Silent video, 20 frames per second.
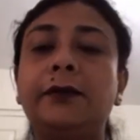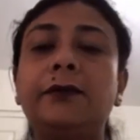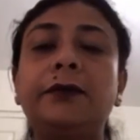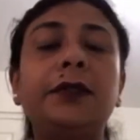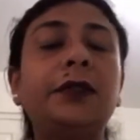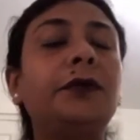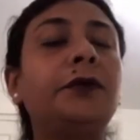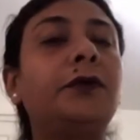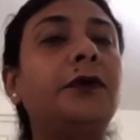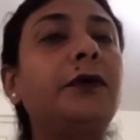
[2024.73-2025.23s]

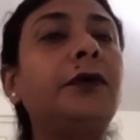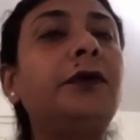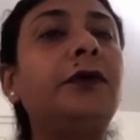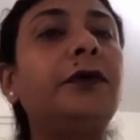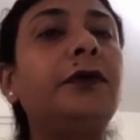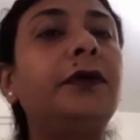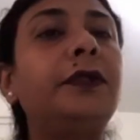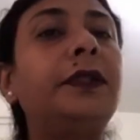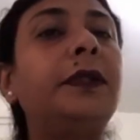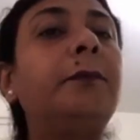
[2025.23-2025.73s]
We know
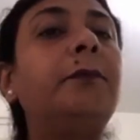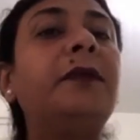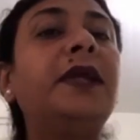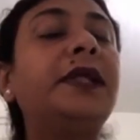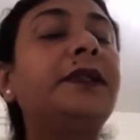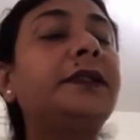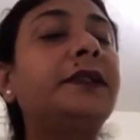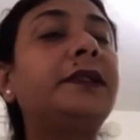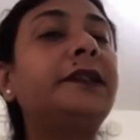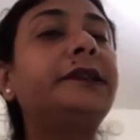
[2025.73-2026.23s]
the
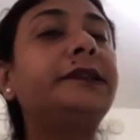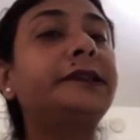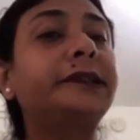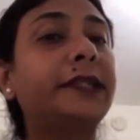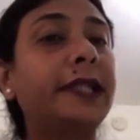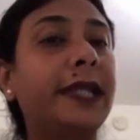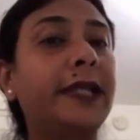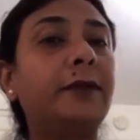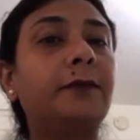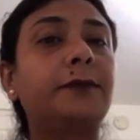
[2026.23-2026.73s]
metals
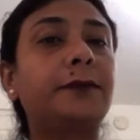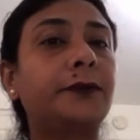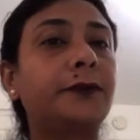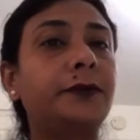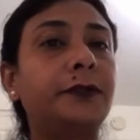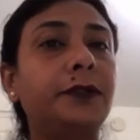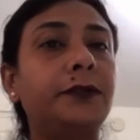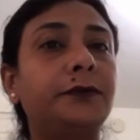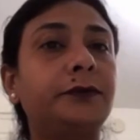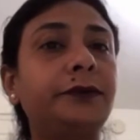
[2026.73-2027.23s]
can
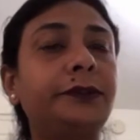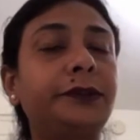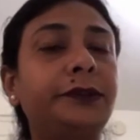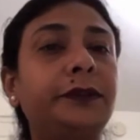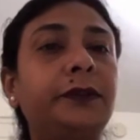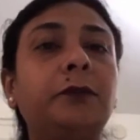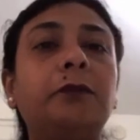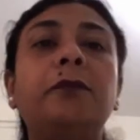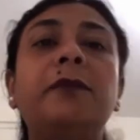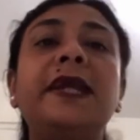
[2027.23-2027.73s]

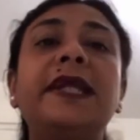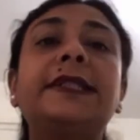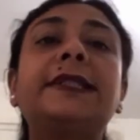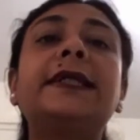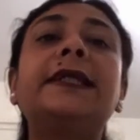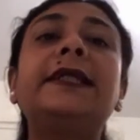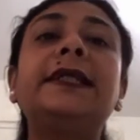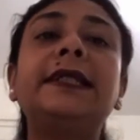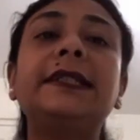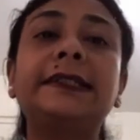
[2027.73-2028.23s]
produce
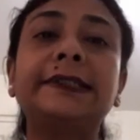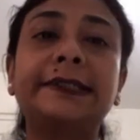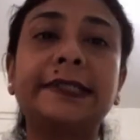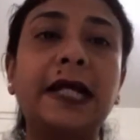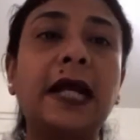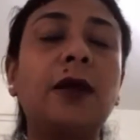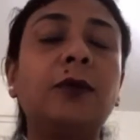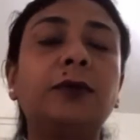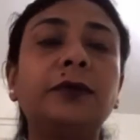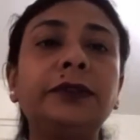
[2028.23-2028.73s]
metallic
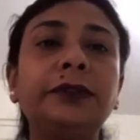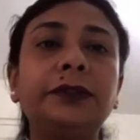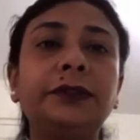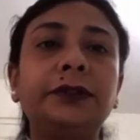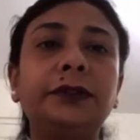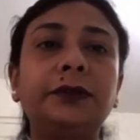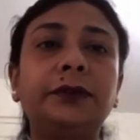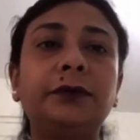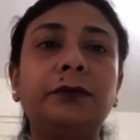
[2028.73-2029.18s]
sound